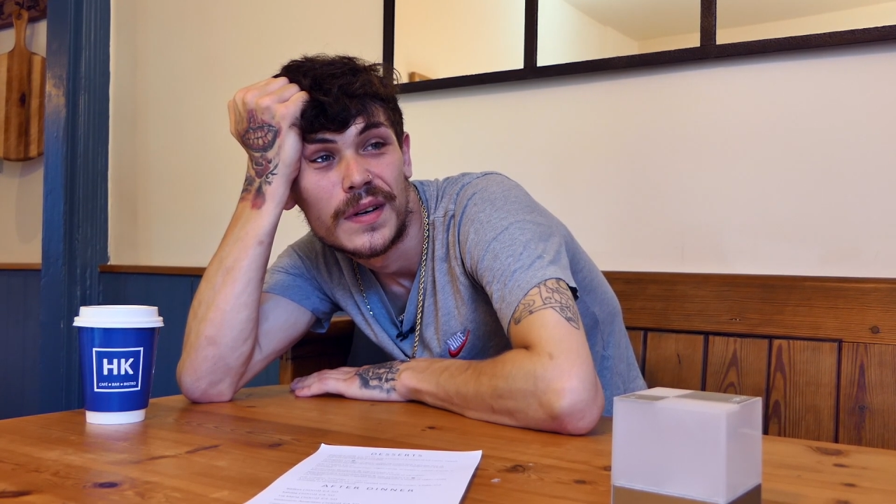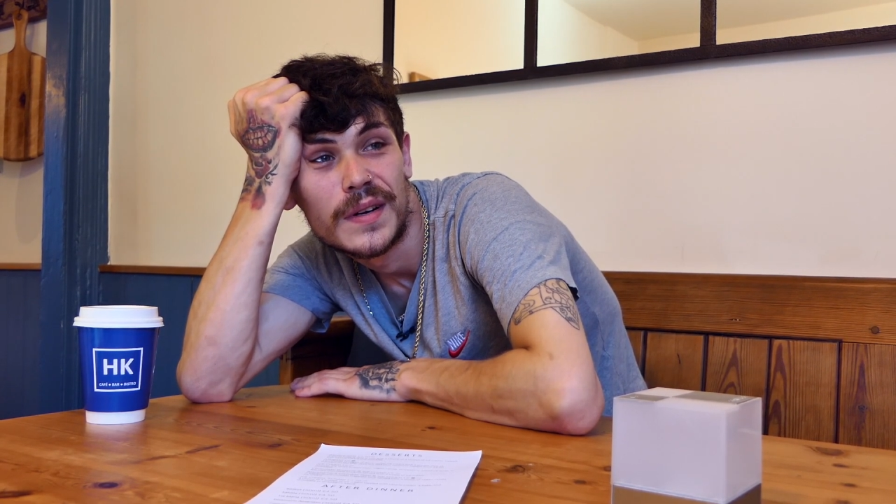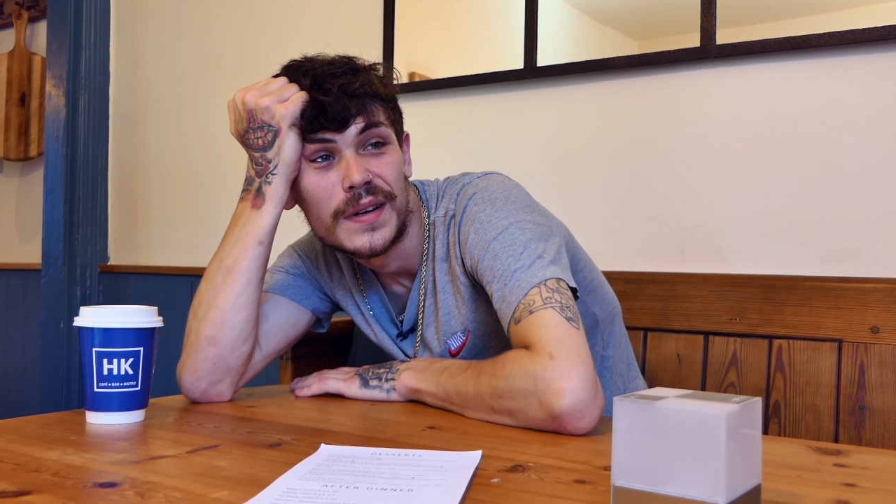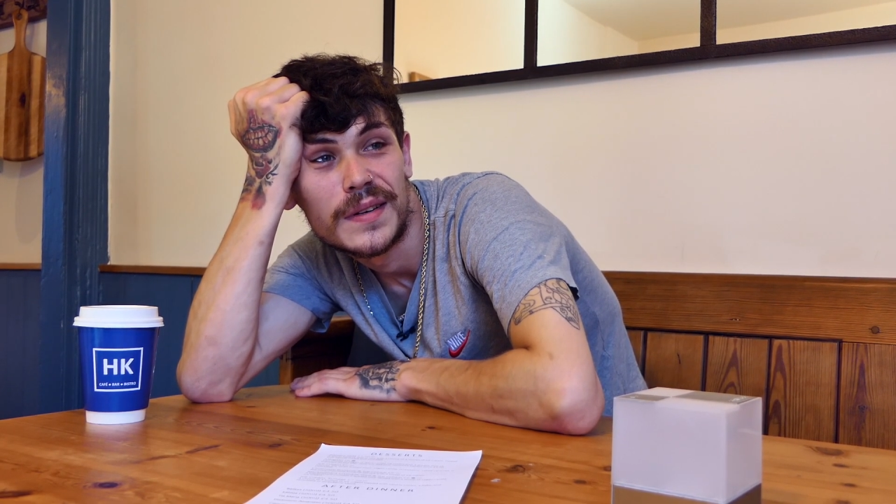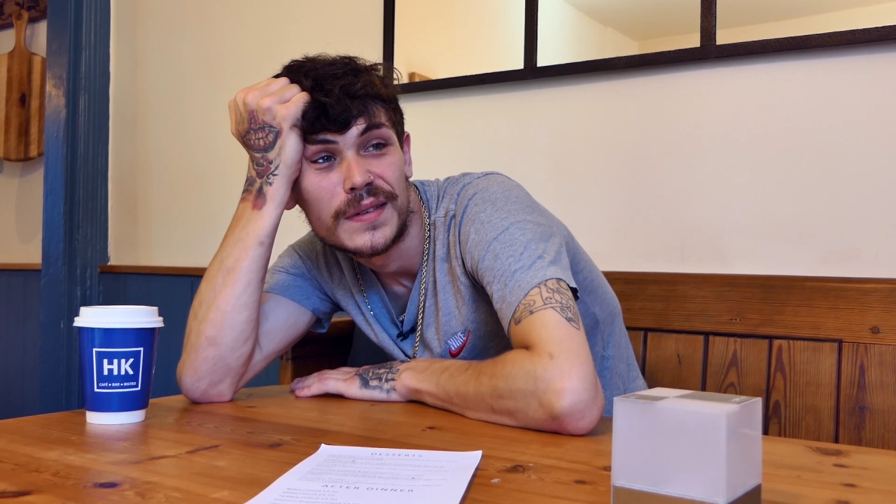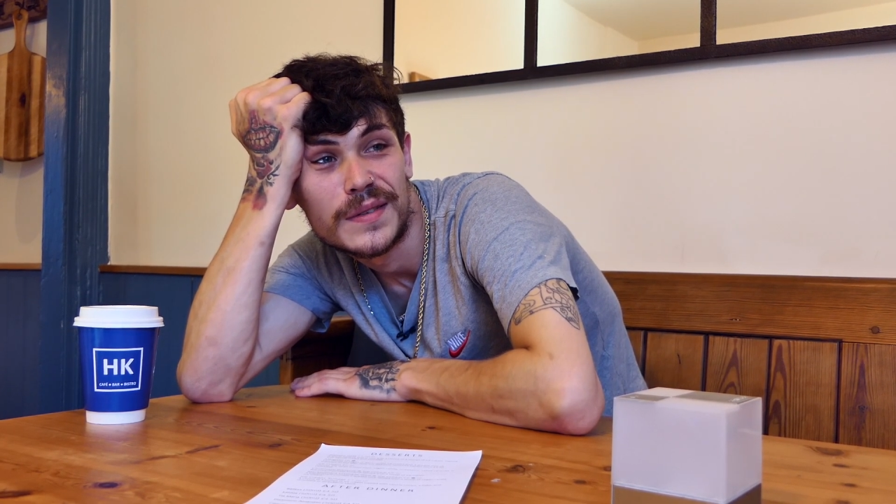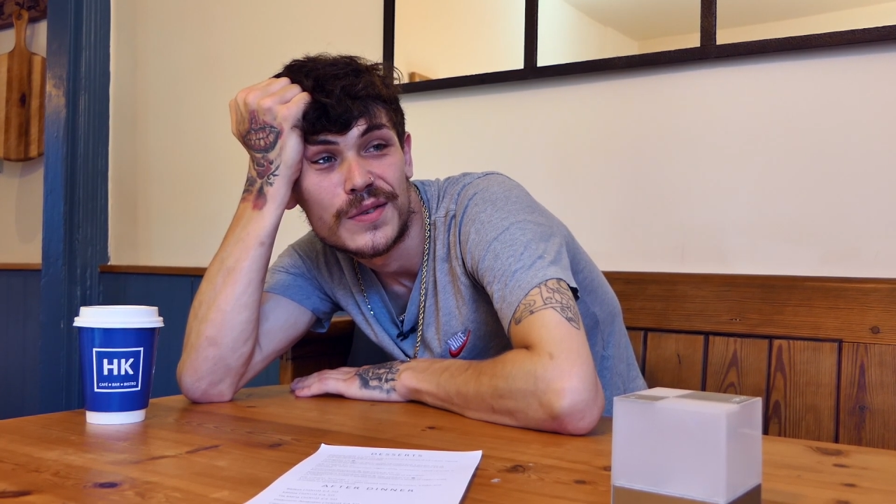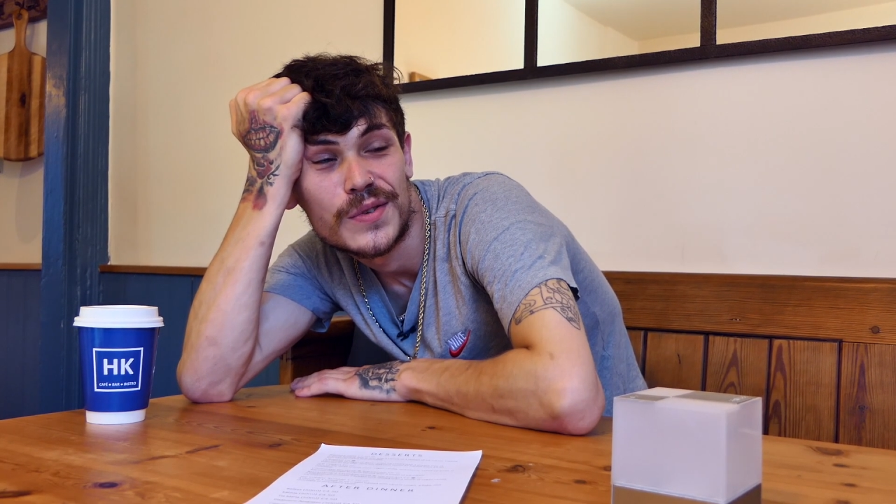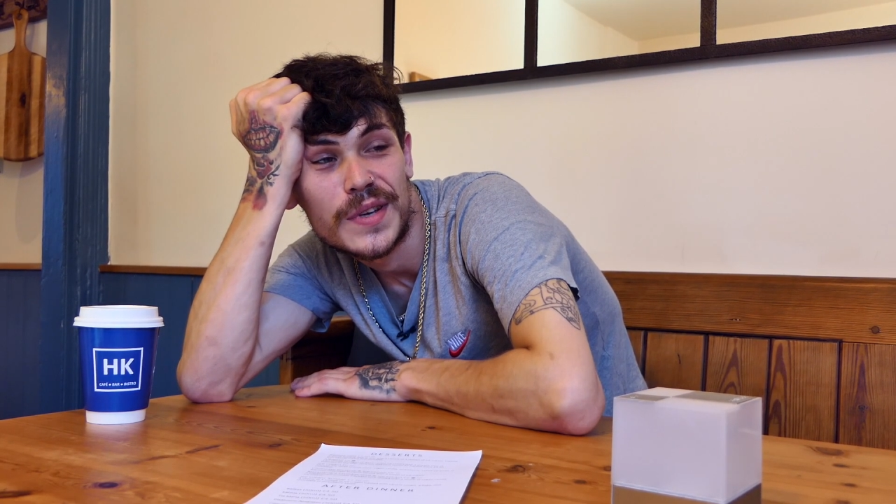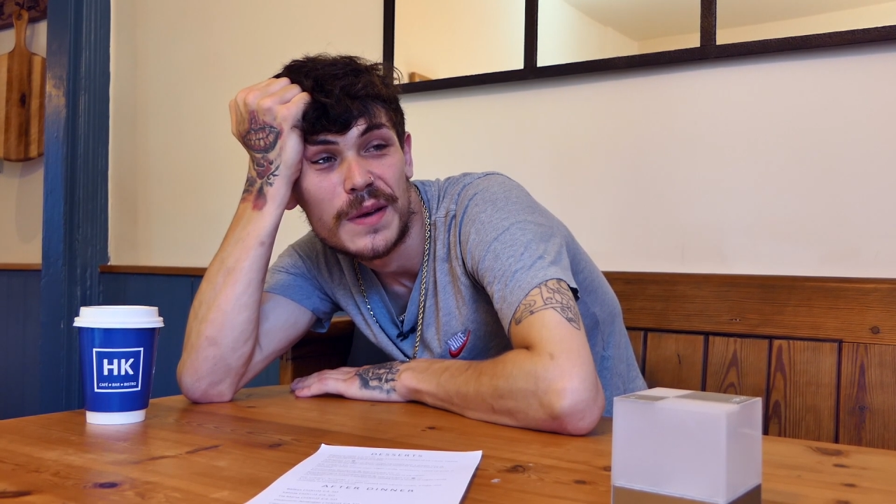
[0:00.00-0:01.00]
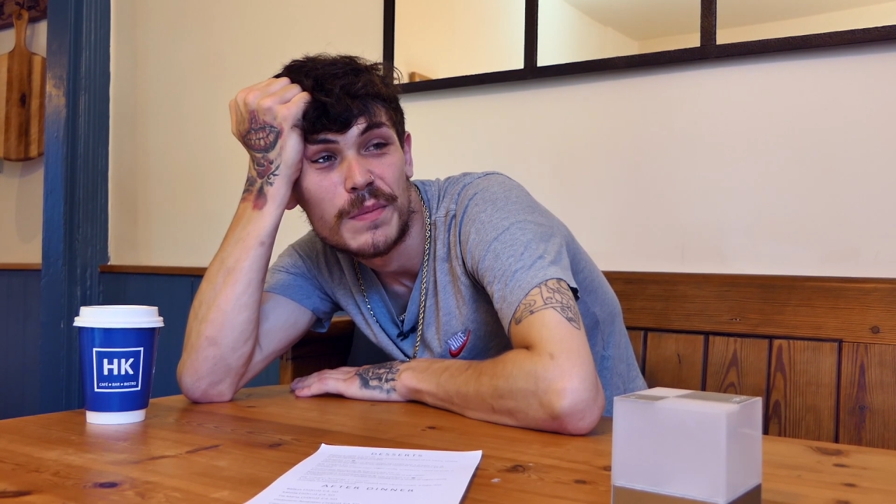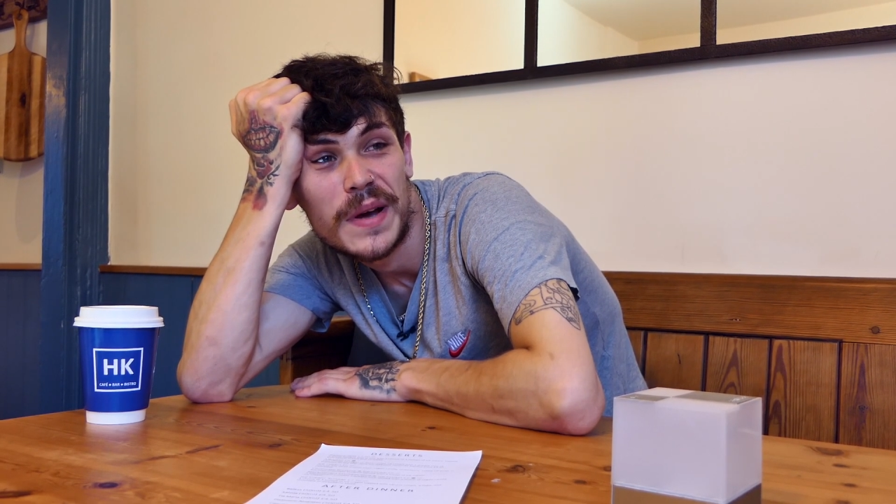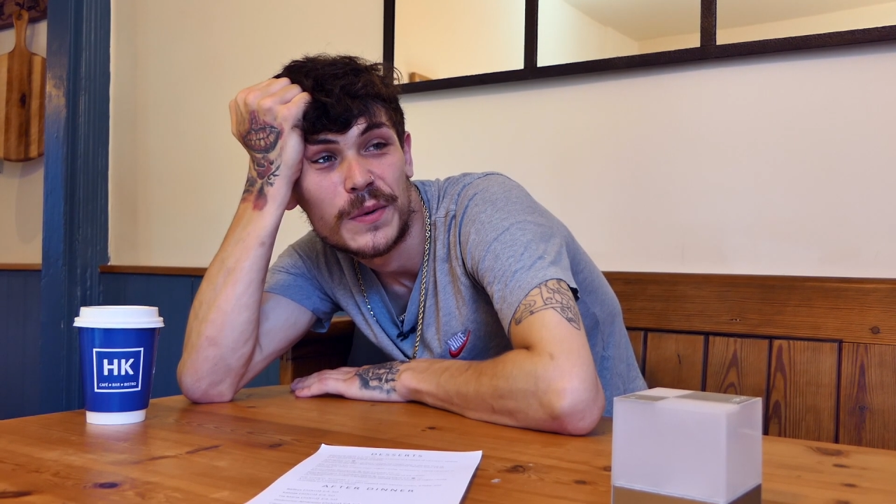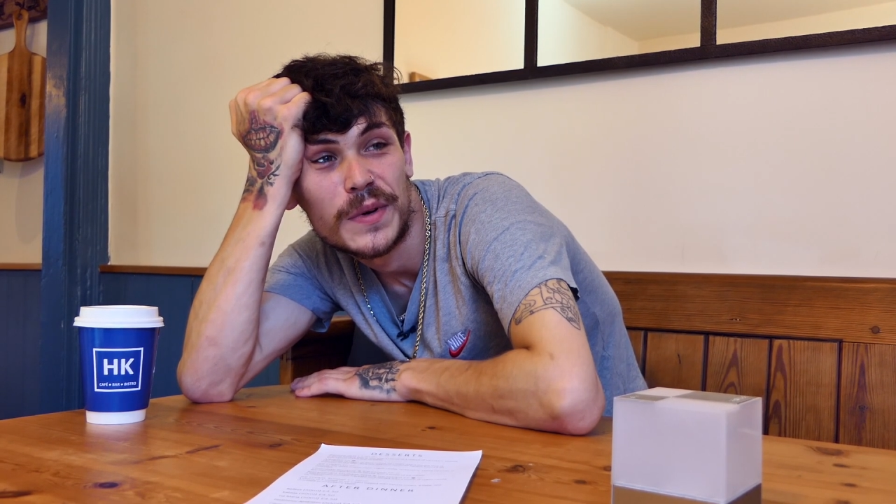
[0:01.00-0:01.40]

And then just getting back